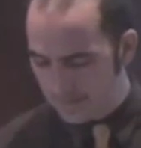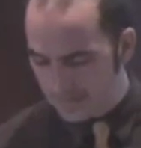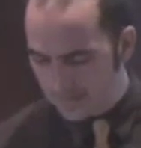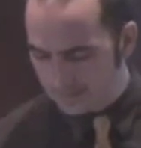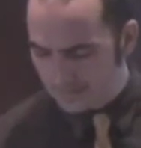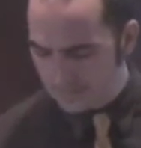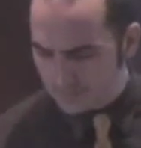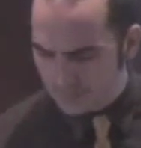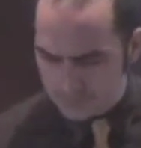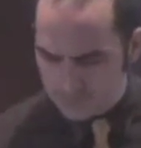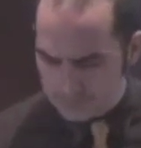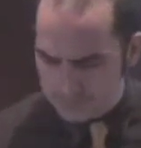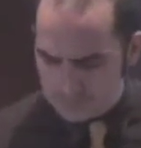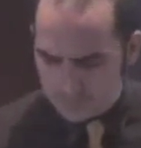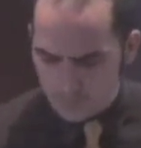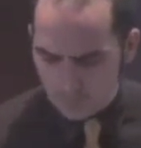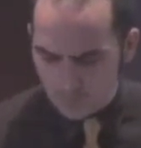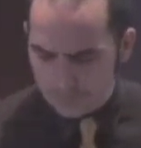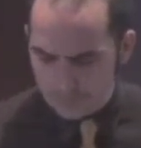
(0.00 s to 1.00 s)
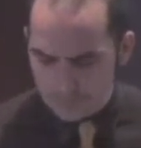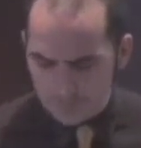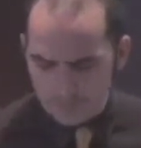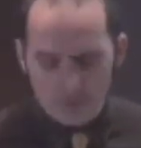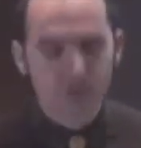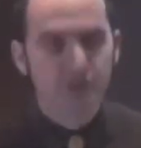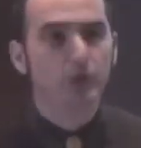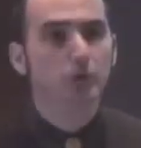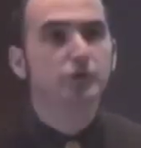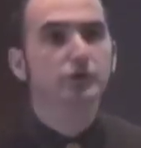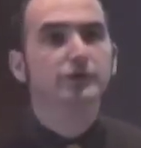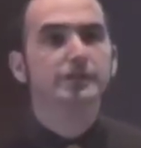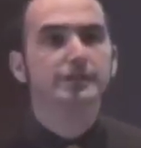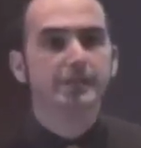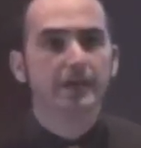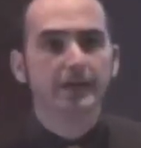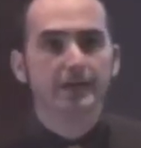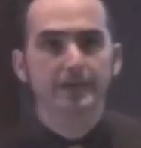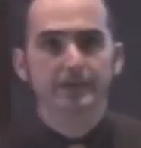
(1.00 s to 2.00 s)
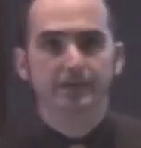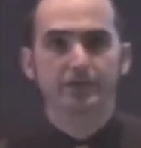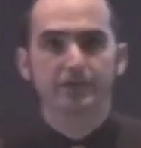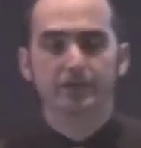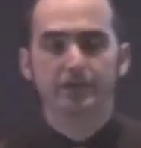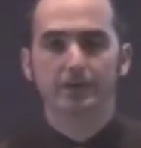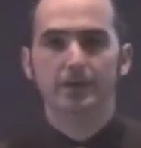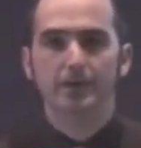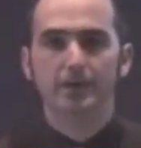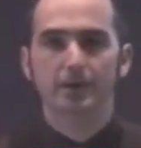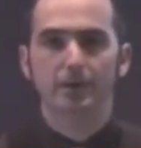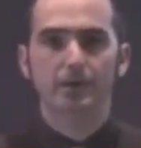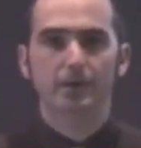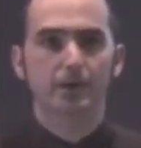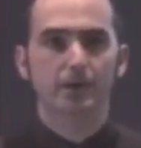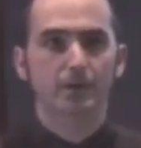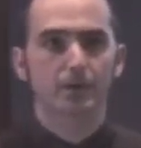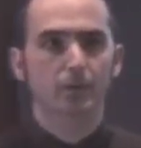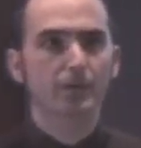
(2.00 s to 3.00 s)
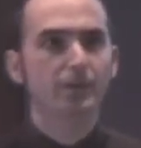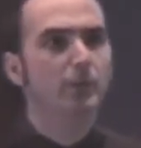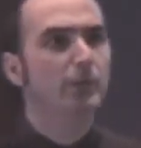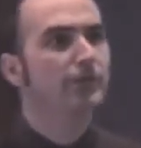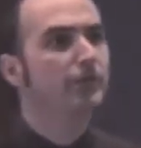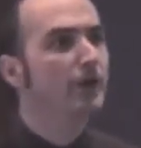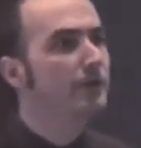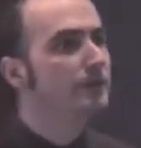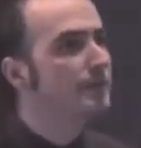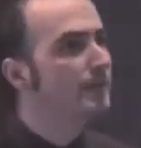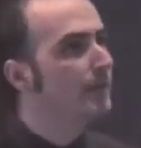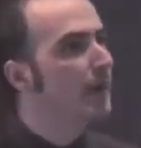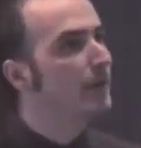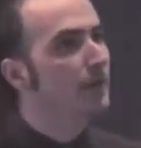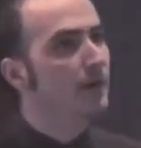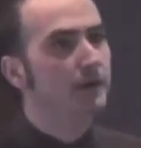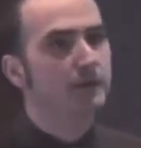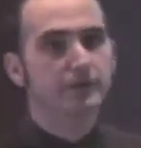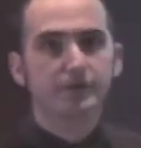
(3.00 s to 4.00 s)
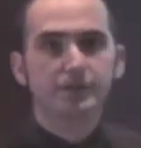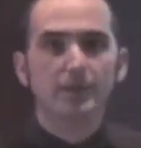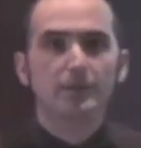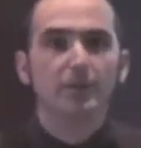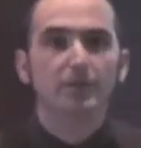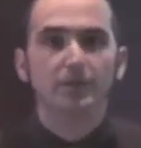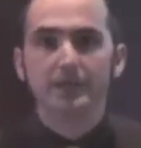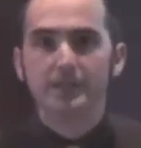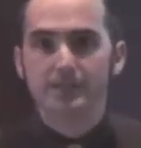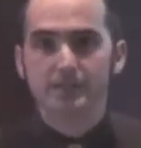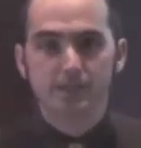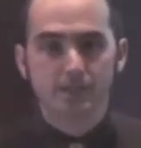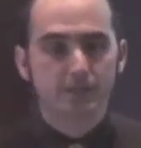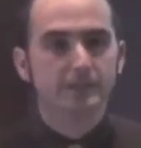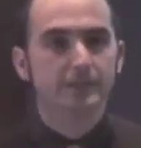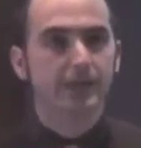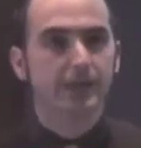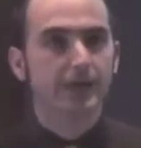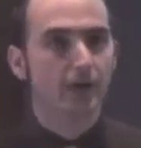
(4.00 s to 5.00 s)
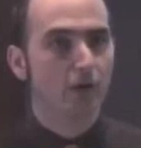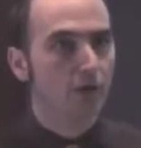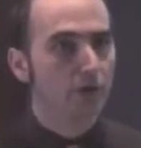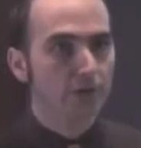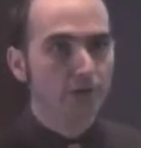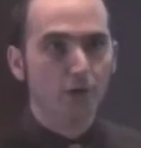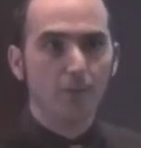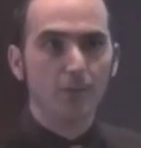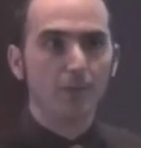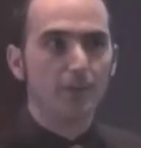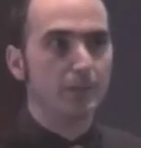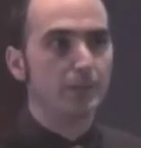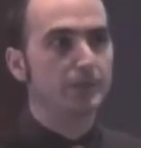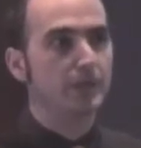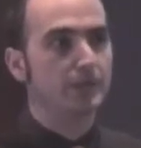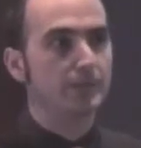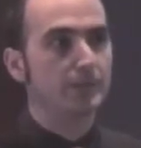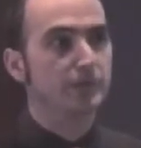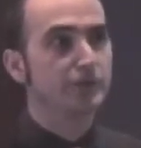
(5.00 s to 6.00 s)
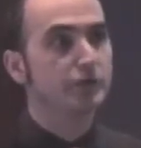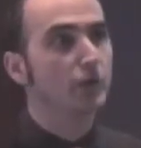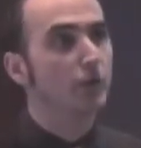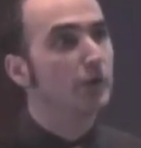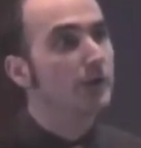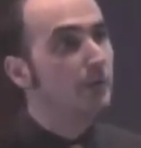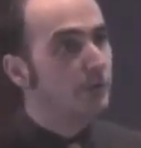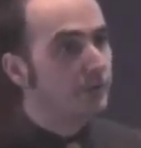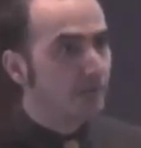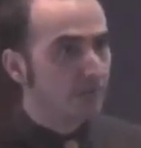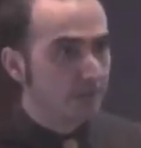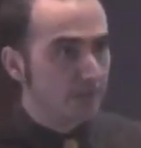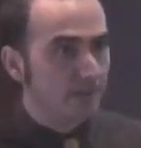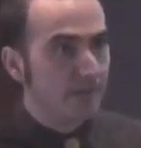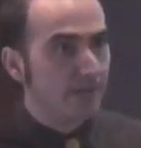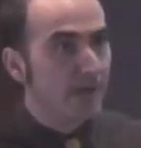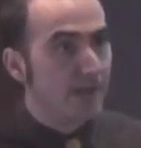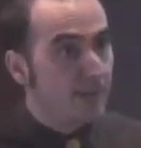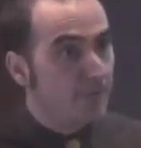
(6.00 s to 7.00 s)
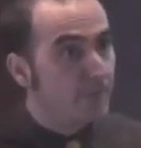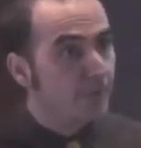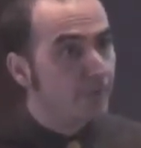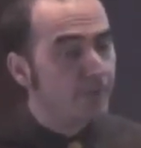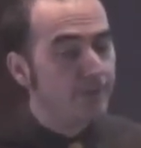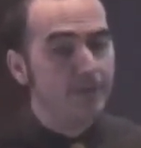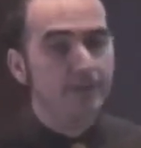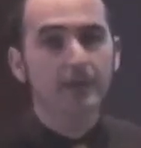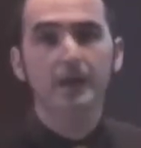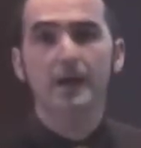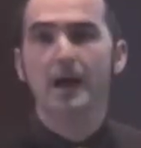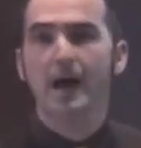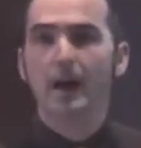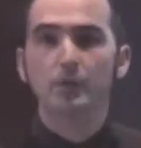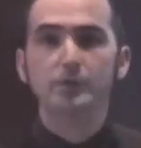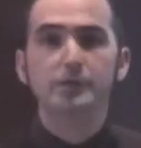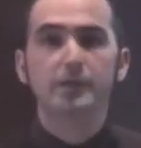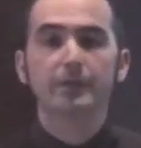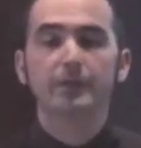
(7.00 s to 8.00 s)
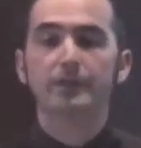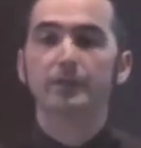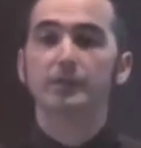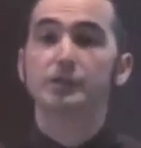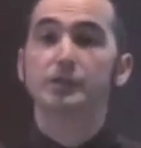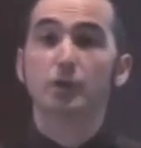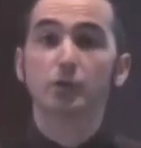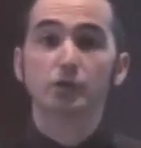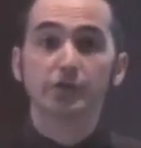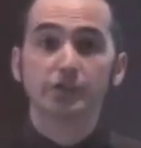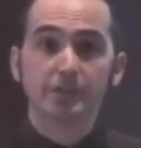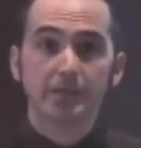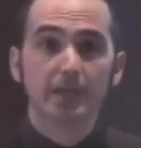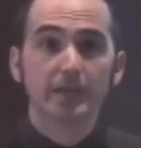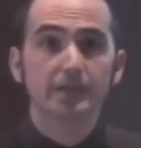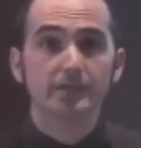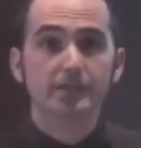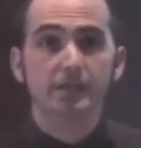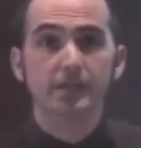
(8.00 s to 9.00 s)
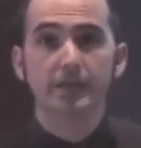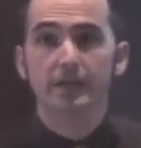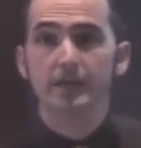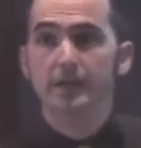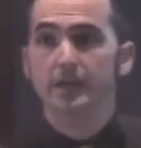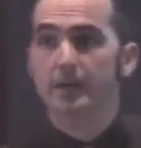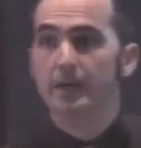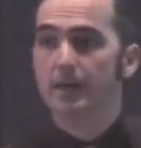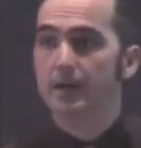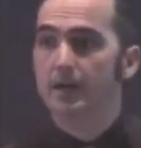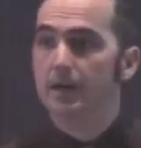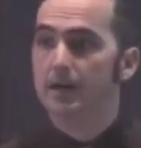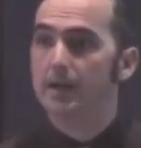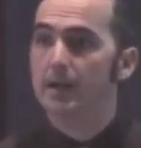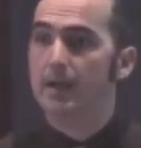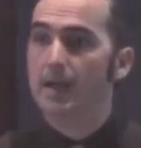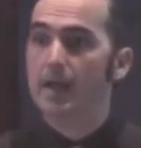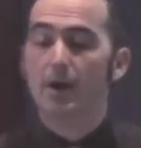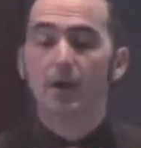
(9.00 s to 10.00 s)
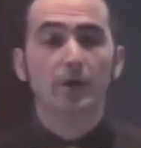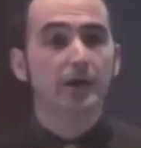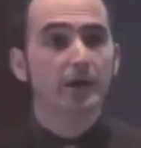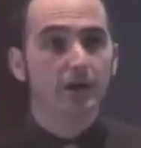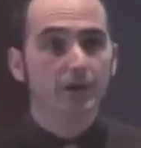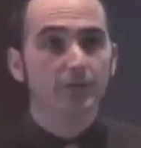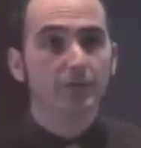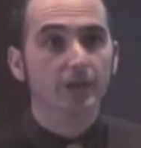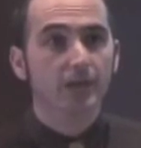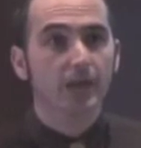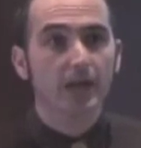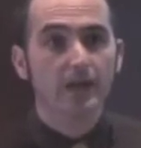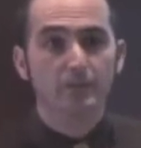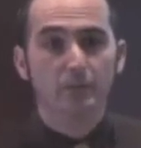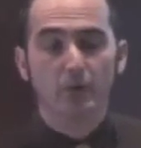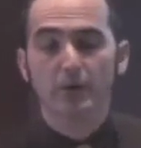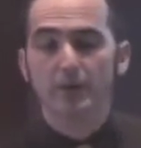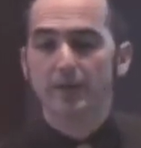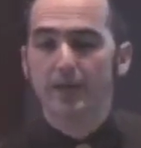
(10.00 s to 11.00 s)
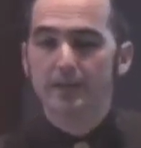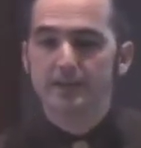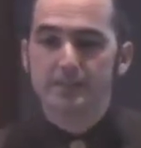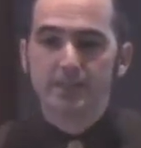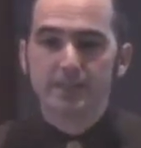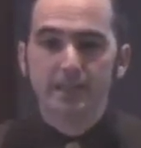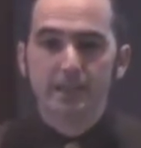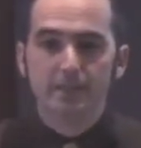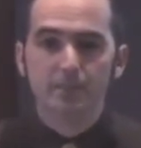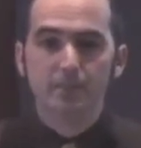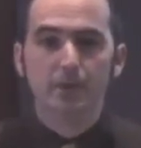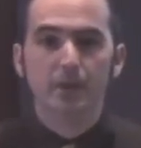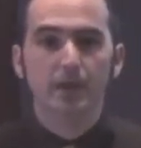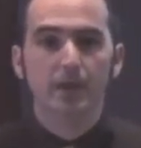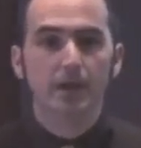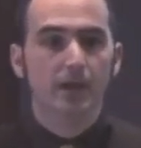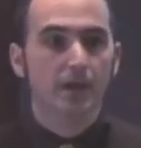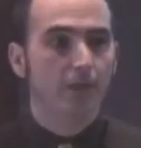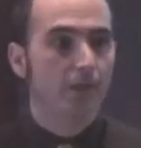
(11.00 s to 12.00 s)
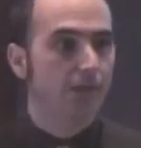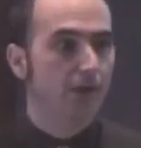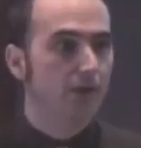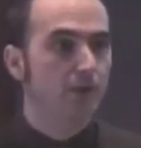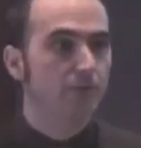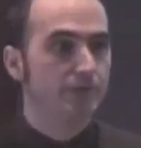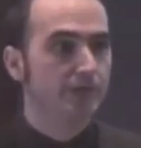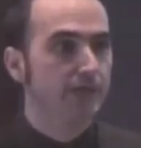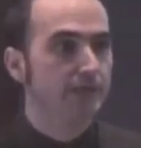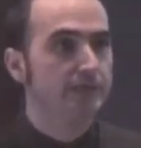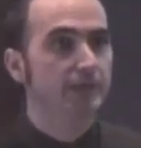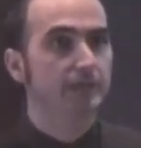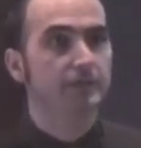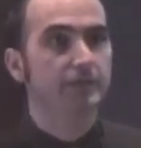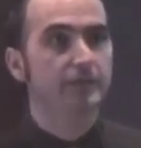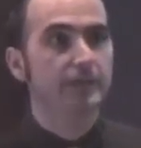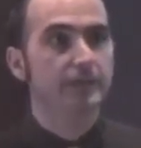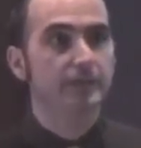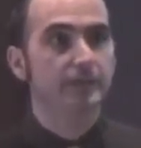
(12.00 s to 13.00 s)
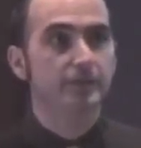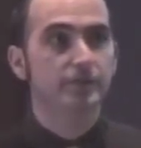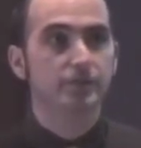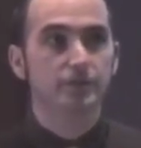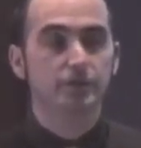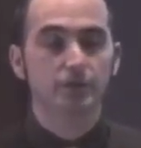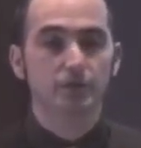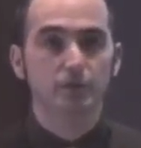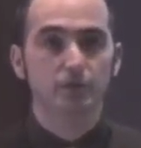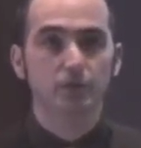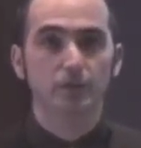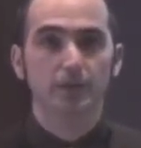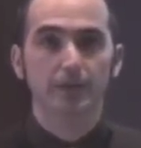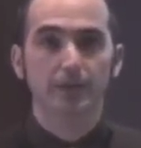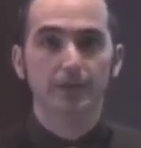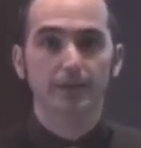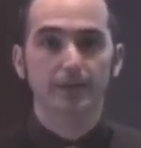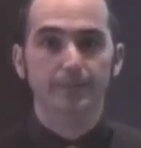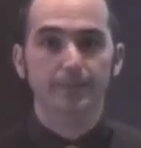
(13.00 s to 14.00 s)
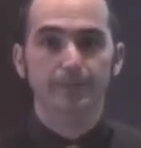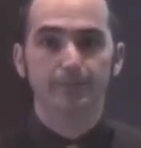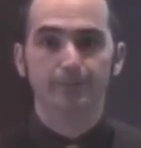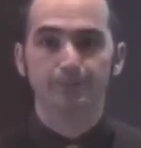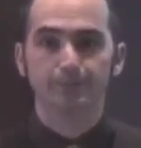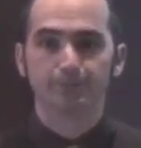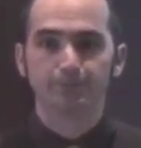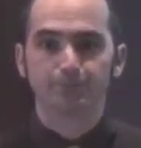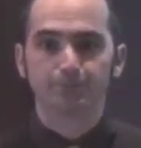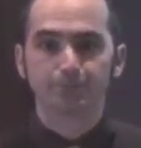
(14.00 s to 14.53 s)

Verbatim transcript: uh, let me just come up with another social science. Uh, we, have talked about uh, some of these today earlier. We talked about storytelling. we talked about empathy. I would say that the social science uh, area of the library, that team, their objective is to um,